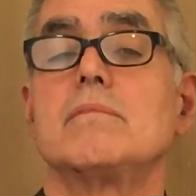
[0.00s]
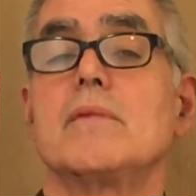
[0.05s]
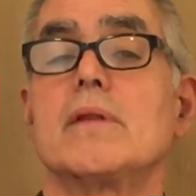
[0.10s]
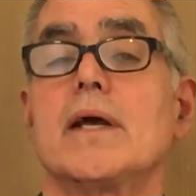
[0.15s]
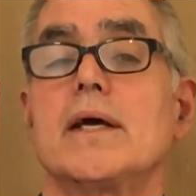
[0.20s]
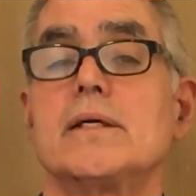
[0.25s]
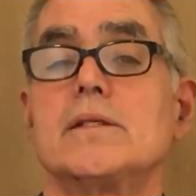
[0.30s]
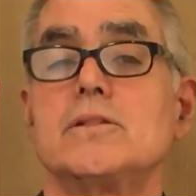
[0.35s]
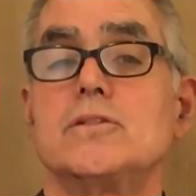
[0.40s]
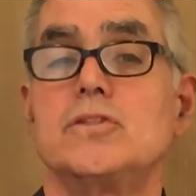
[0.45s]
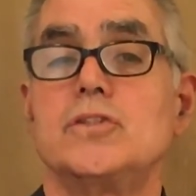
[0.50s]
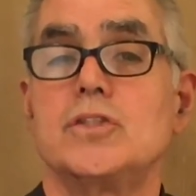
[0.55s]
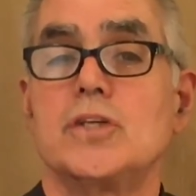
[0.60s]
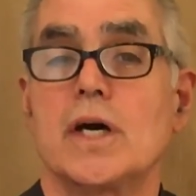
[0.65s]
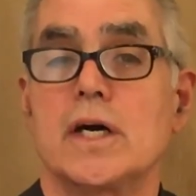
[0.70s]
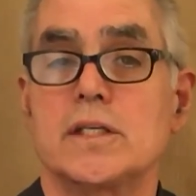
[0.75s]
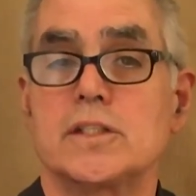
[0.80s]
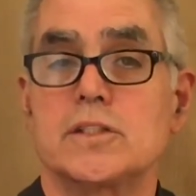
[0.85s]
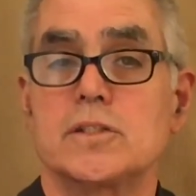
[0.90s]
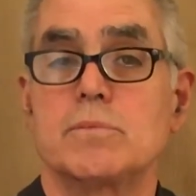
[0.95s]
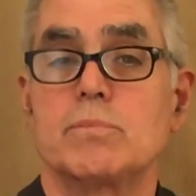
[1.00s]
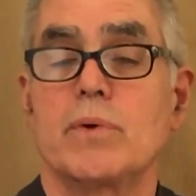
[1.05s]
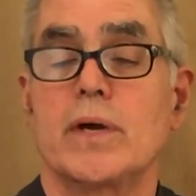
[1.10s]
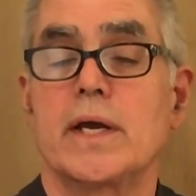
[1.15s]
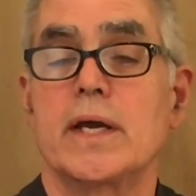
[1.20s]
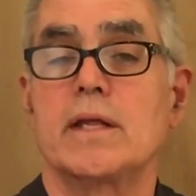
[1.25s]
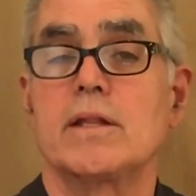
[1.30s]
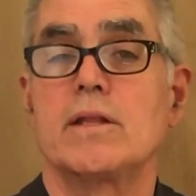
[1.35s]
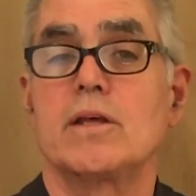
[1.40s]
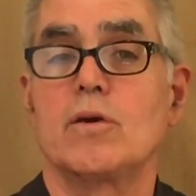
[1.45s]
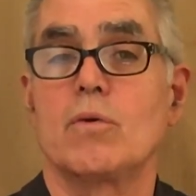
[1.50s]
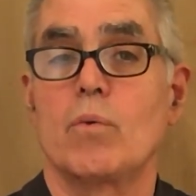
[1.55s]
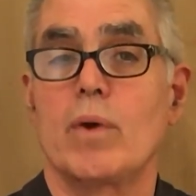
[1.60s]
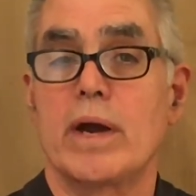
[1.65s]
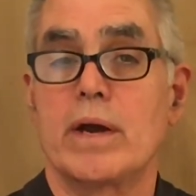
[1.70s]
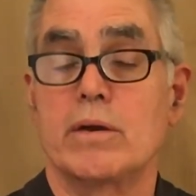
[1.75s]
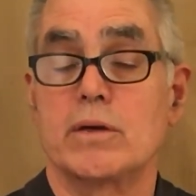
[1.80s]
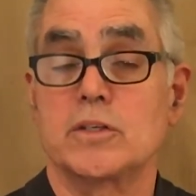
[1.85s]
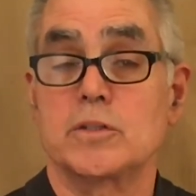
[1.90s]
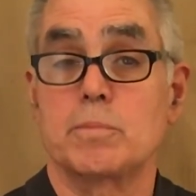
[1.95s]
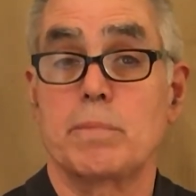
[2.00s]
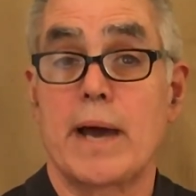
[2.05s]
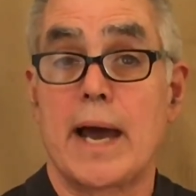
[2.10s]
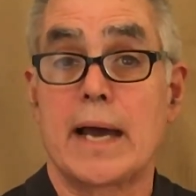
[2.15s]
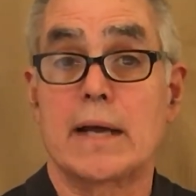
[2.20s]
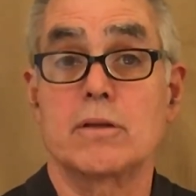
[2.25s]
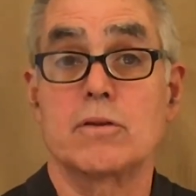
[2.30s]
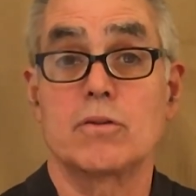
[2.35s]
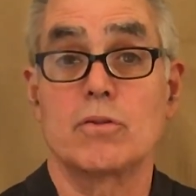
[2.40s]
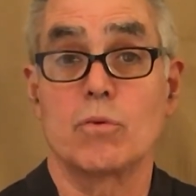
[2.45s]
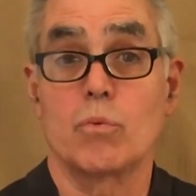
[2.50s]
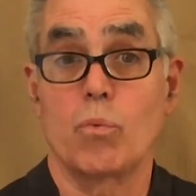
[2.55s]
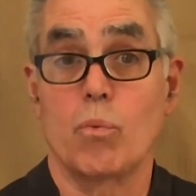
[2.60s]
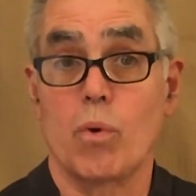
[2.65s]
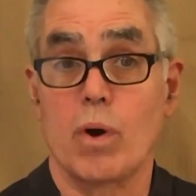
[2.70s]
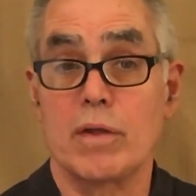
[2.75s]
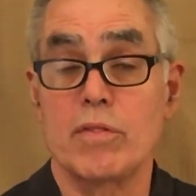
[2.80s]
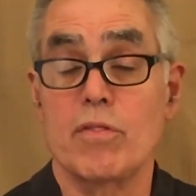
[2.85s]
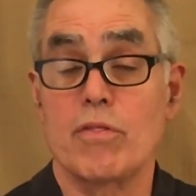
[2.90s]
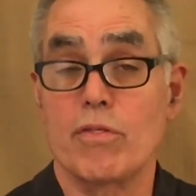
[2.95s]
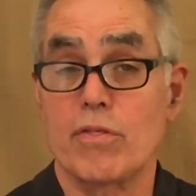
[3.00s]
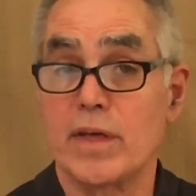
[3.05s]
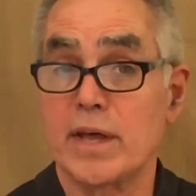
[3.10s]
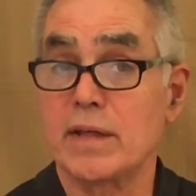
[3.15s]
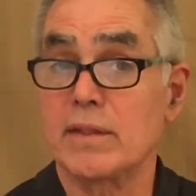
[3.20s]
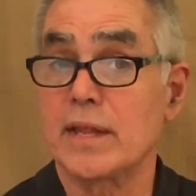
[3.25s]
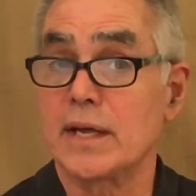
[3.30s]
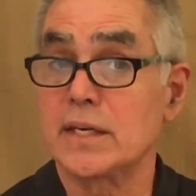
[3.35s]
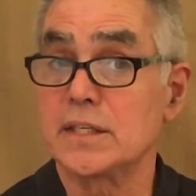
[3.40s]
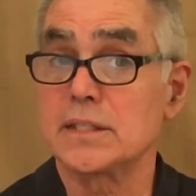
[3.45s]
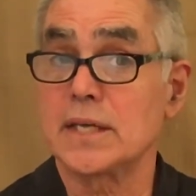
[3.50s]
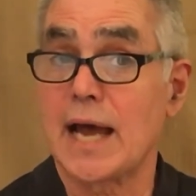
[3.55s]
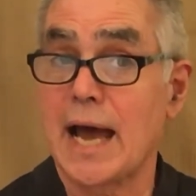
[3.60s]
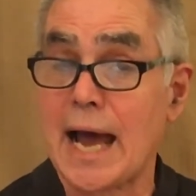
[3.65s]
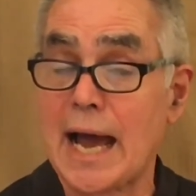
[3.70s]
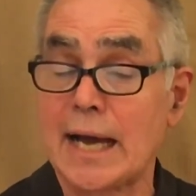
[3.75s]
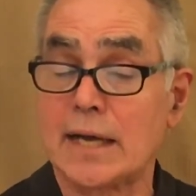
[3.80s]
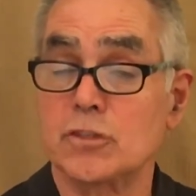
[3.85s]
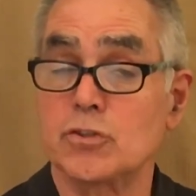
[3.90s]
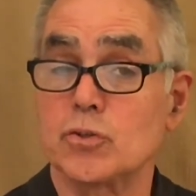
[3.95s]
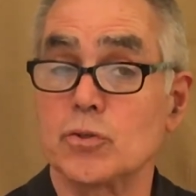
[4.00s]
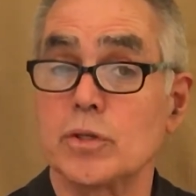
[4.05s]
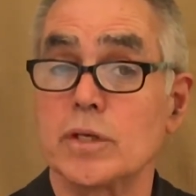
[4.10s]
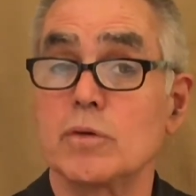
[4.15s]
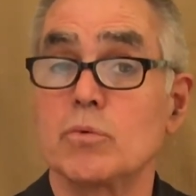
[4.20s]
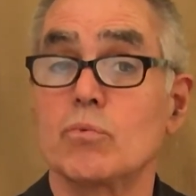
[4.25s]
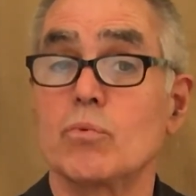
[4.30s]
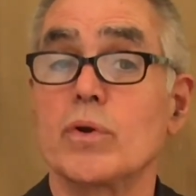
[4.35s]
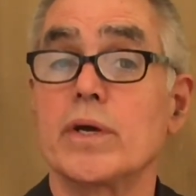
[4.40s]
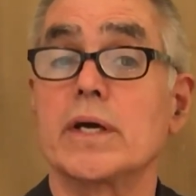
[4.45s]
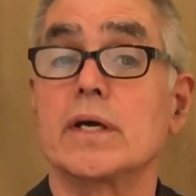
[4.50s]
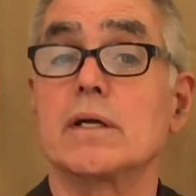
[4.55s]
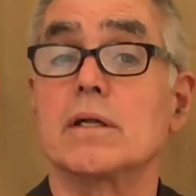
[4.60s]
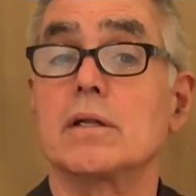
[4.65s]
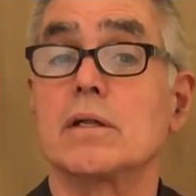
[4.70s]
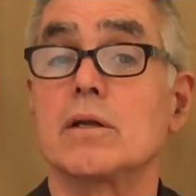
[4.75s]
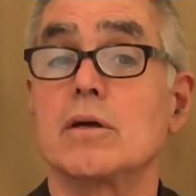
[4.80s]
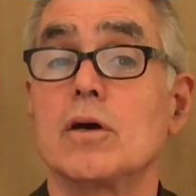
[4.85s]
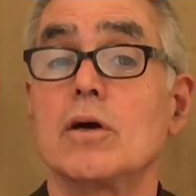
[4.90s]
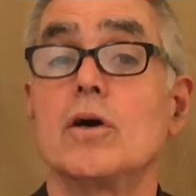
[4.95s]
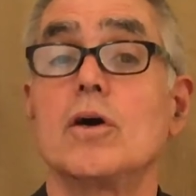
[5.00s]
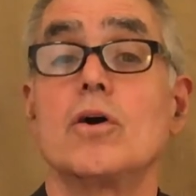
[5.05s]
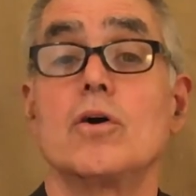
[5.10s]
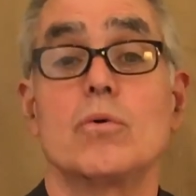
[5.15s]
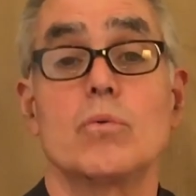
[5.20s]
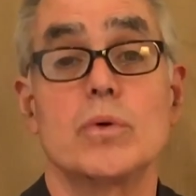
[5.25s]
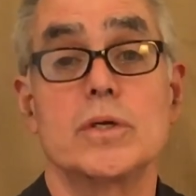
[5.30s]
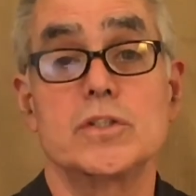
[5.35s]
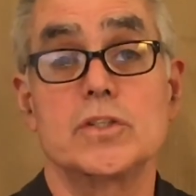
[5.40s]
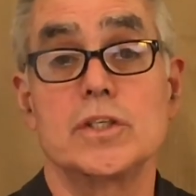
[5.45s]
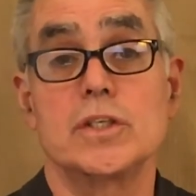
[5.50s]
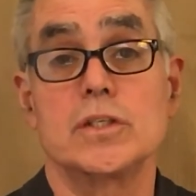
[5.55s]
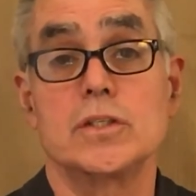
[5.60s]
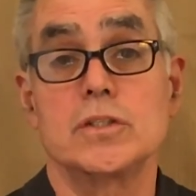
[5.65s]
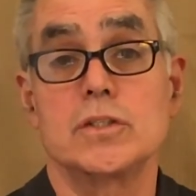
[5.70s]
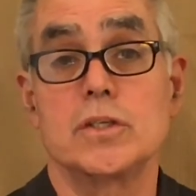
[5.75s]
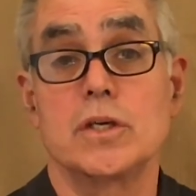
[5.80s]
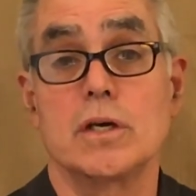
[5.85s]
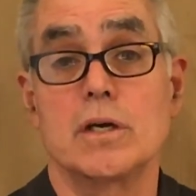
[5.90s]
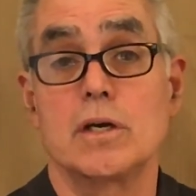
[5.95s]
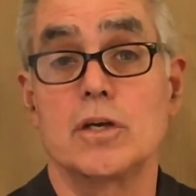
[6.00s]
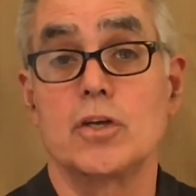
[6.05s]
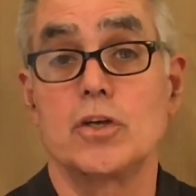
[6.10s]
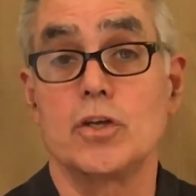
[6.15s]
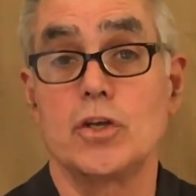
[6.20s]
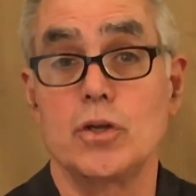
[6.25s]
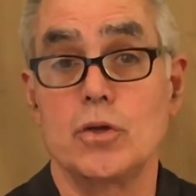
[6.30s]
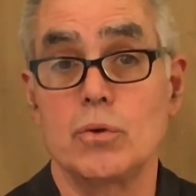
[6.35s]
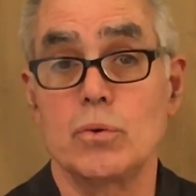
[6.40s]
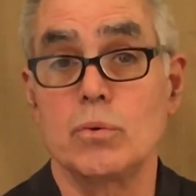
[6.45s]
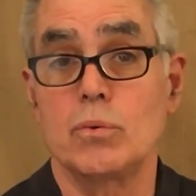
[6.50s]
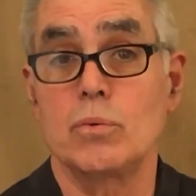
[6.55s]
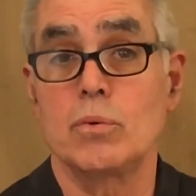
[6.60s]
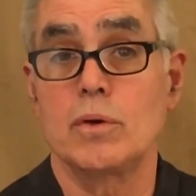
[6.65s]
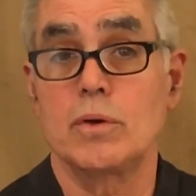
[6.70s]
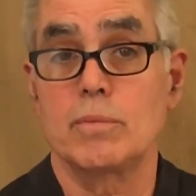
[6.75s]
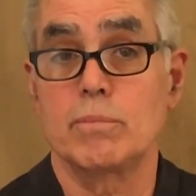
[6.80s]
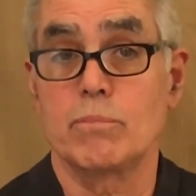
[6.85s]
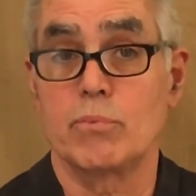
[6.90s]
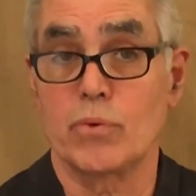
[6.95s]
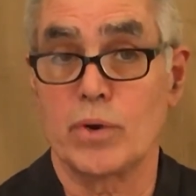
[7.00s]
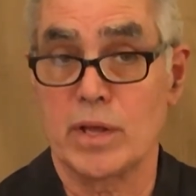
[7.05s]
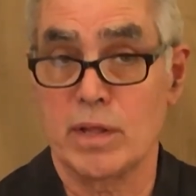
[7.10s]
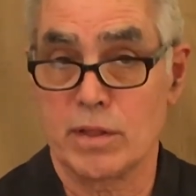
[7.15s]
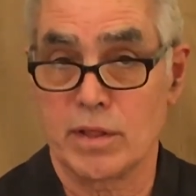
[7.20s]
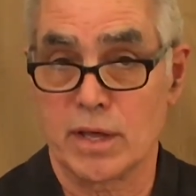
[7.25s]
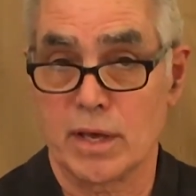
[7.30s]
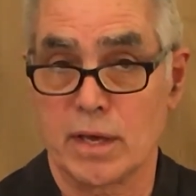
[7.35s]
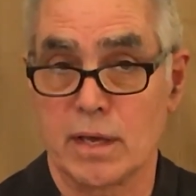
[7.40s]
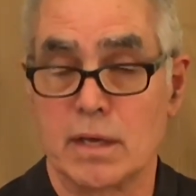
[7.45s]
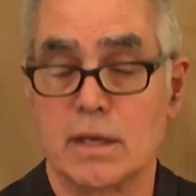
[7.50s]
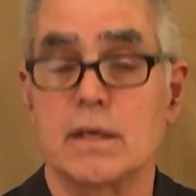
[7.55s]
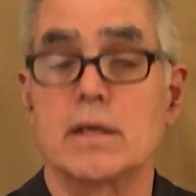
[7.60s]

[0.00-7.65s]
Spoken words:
And just bringing the awareness back to the one thing that is actually real, which is you breathing.